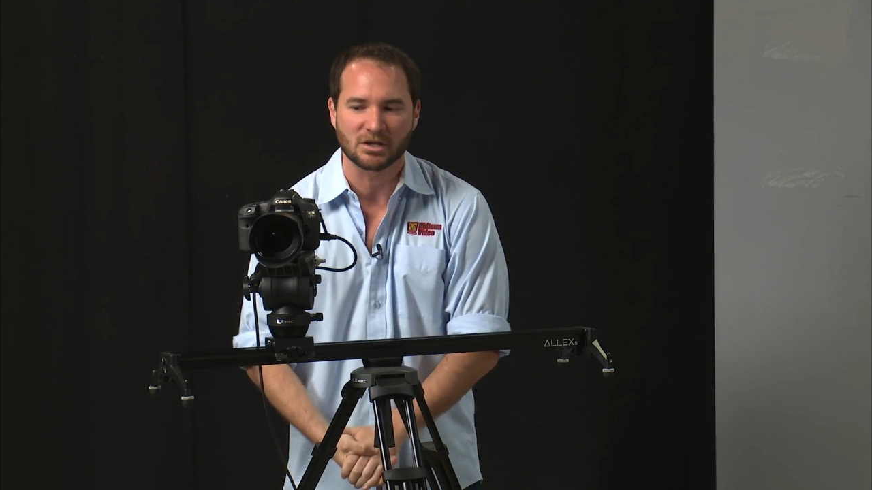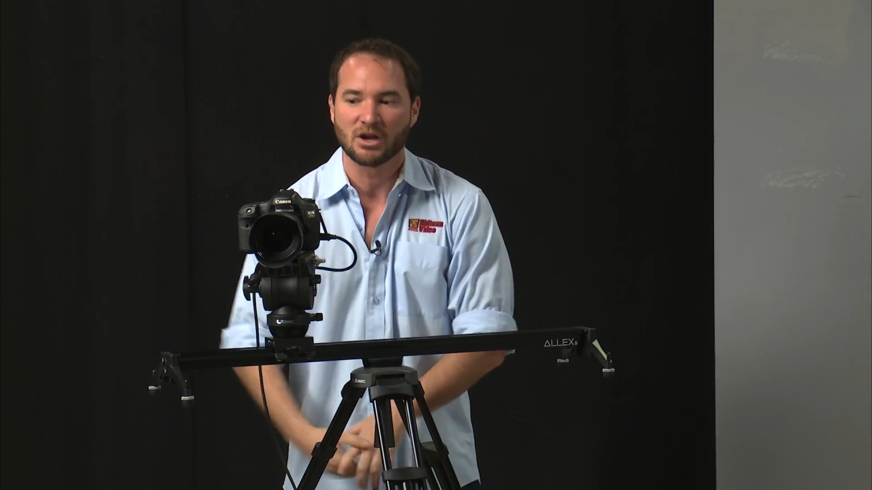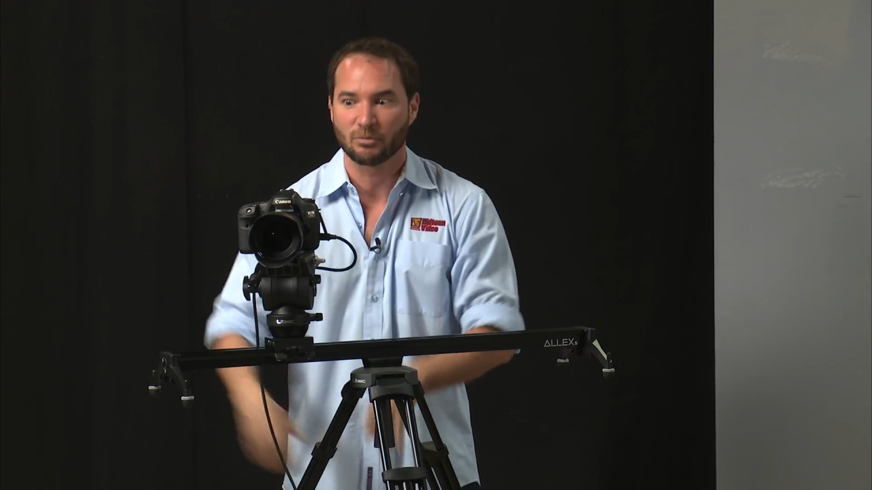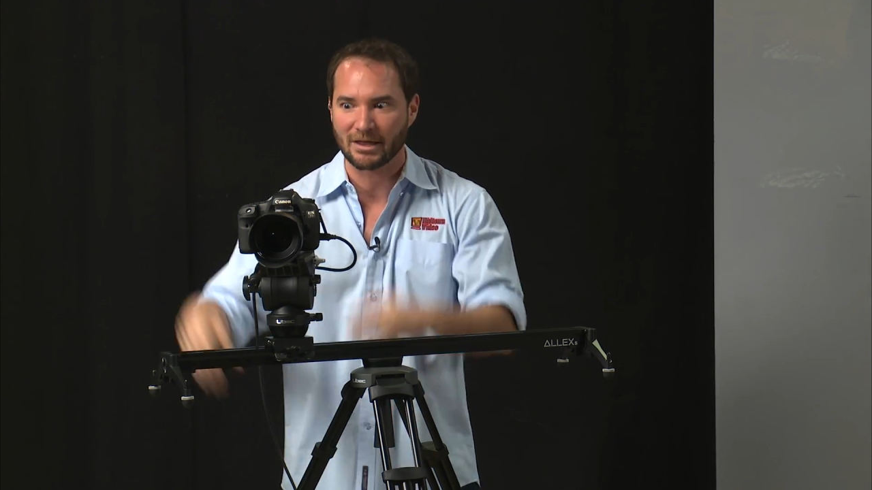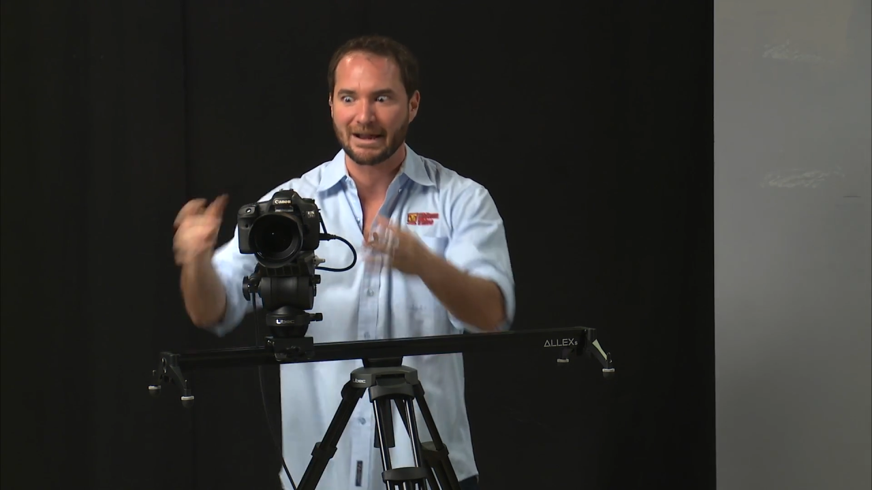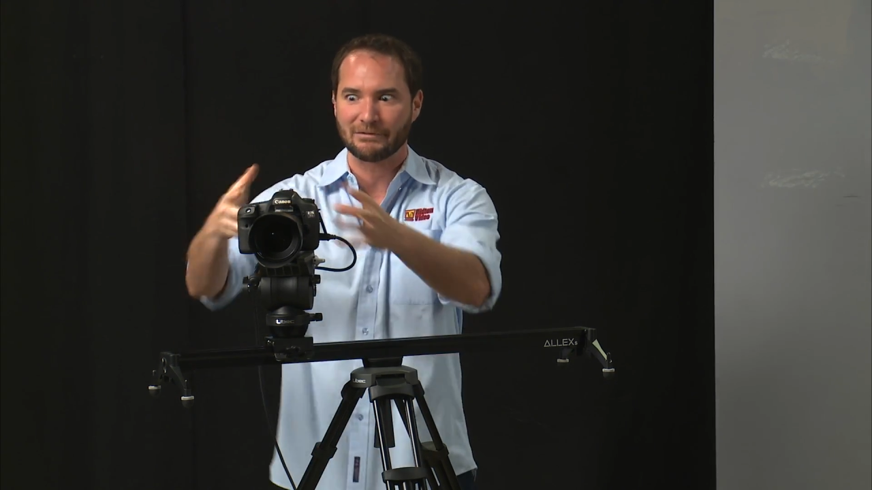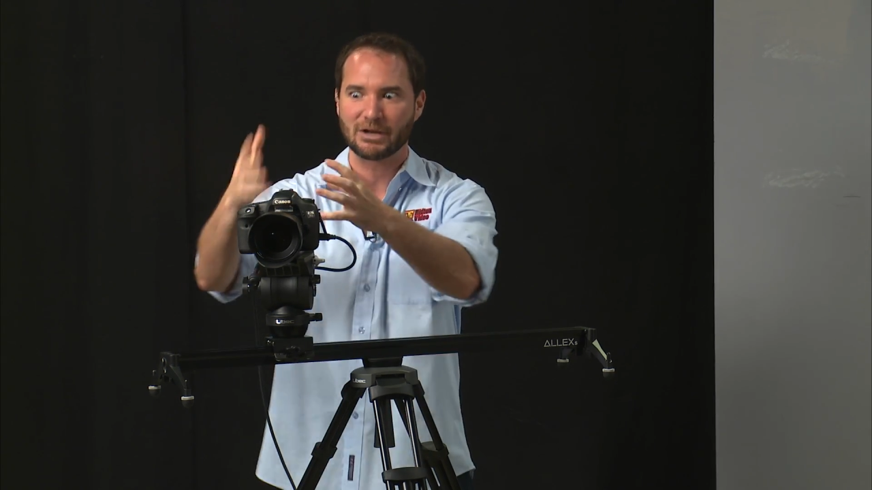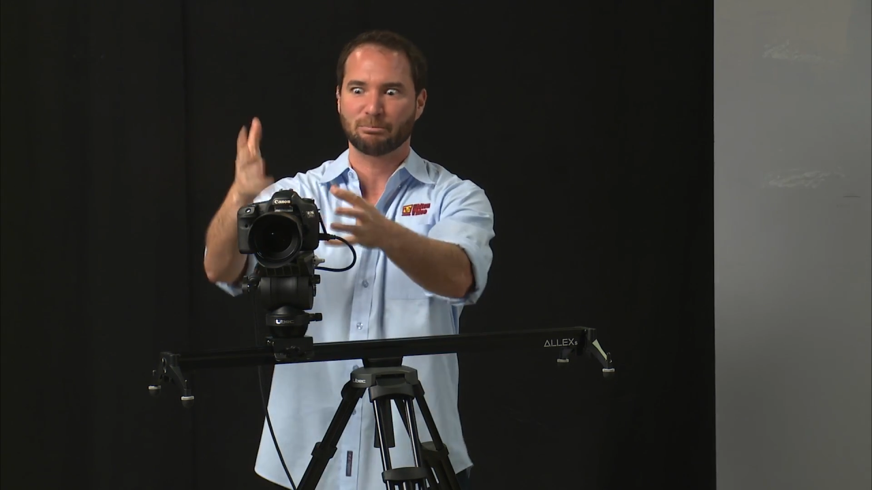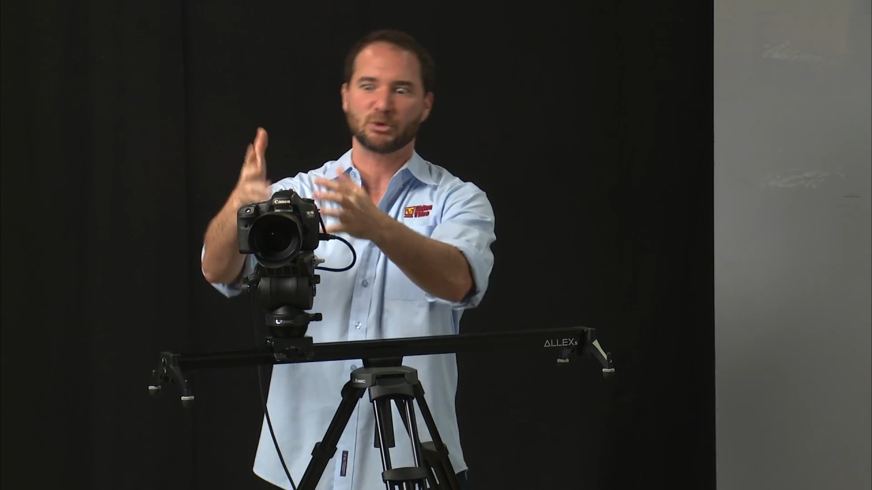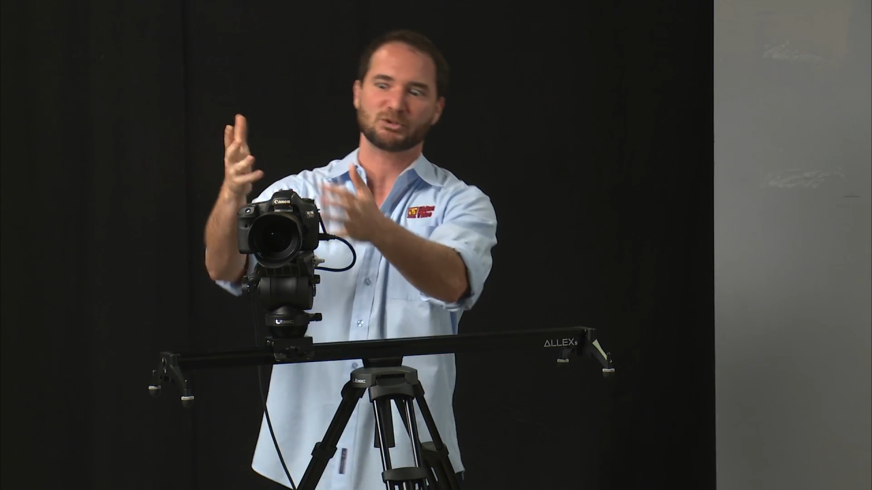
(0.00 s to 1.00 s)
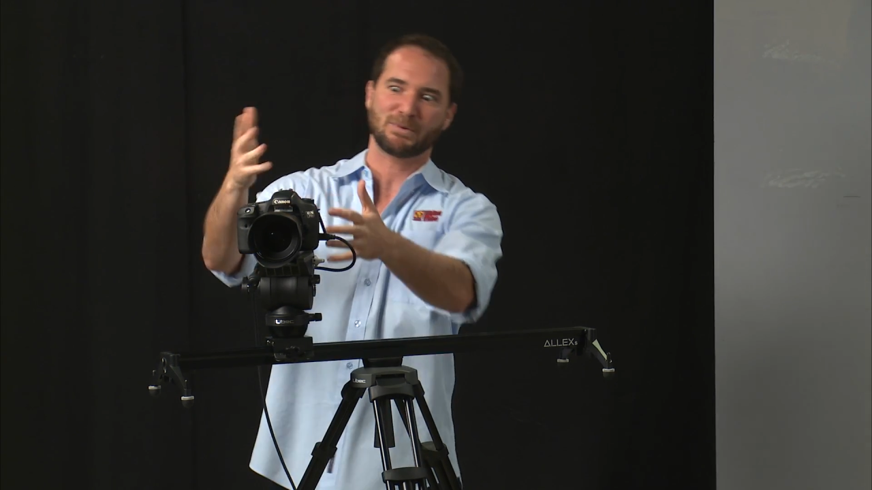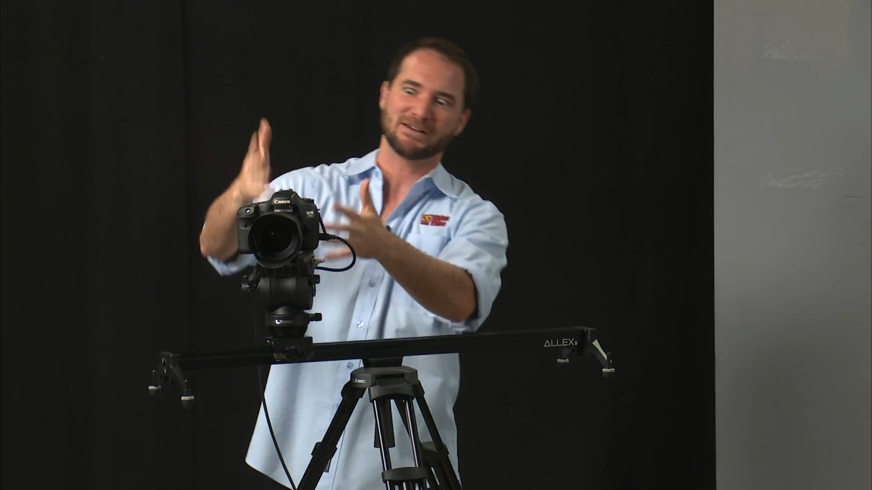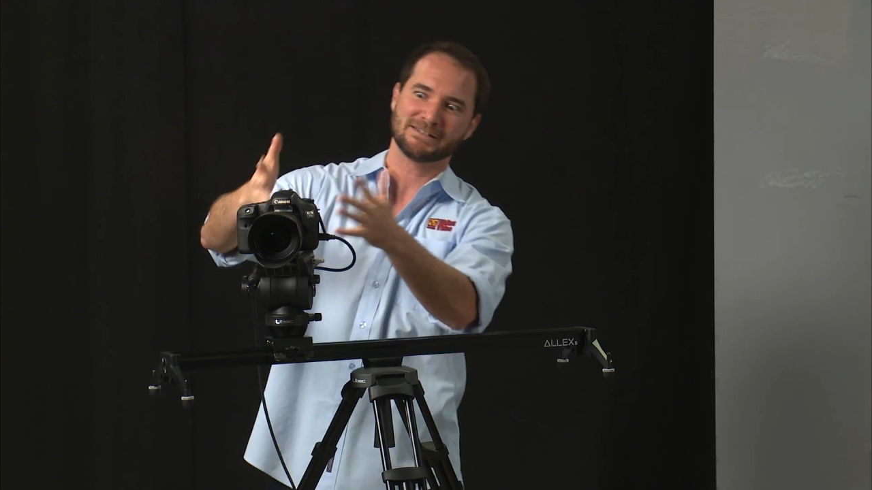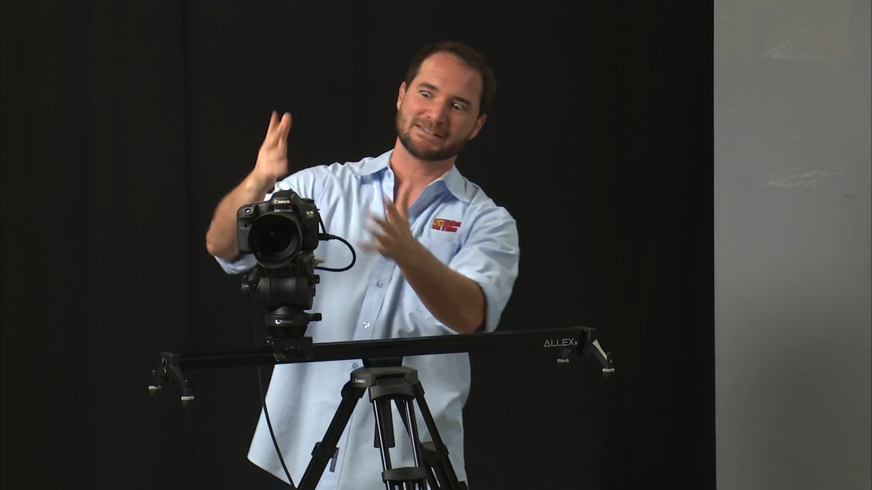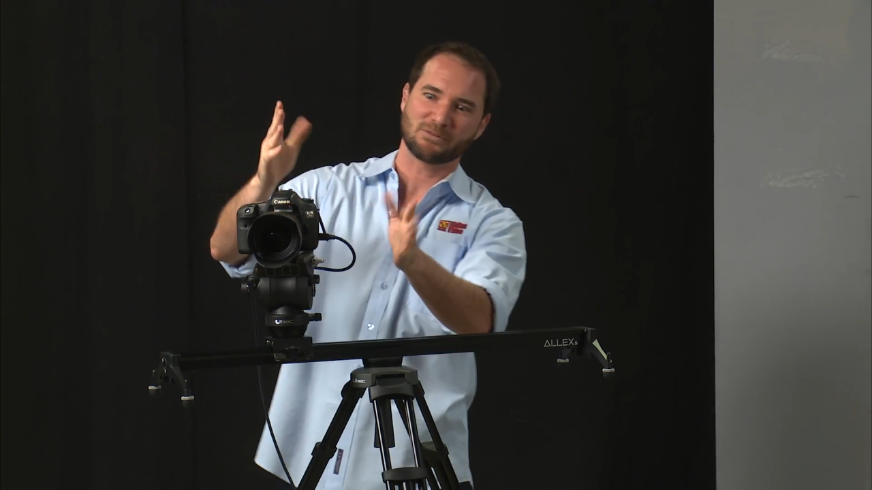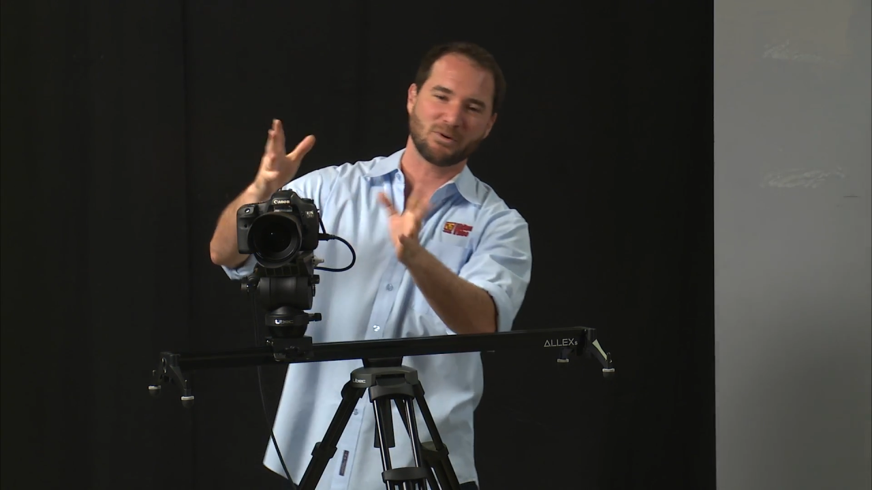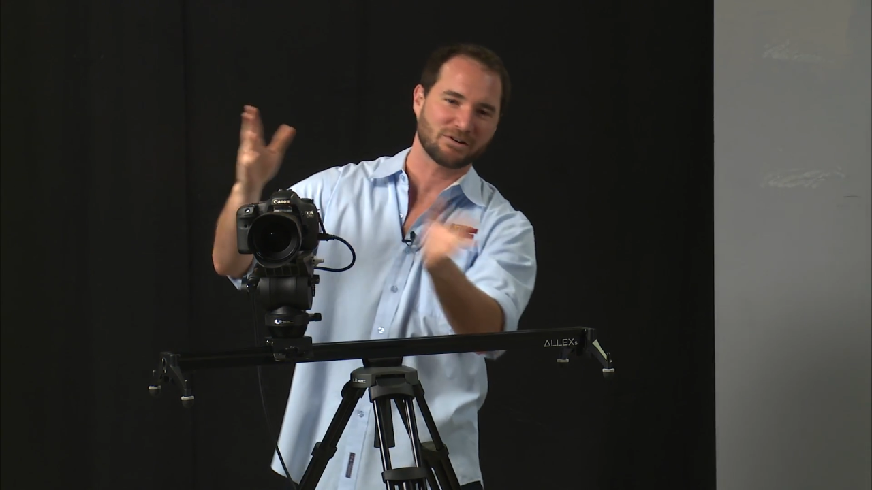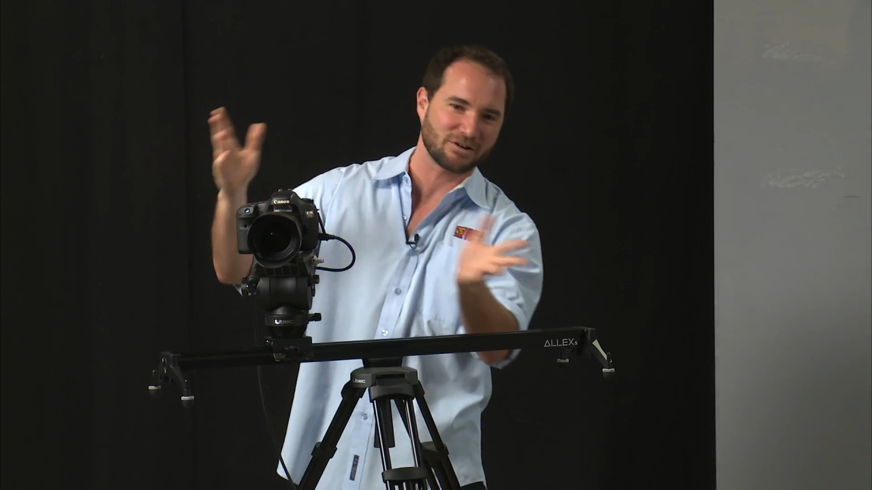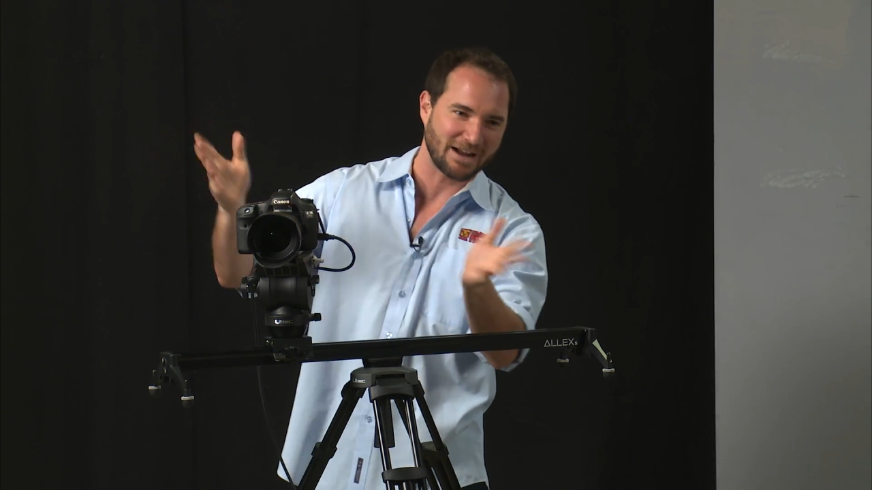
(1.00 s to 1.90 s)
without having to push buttons and wonder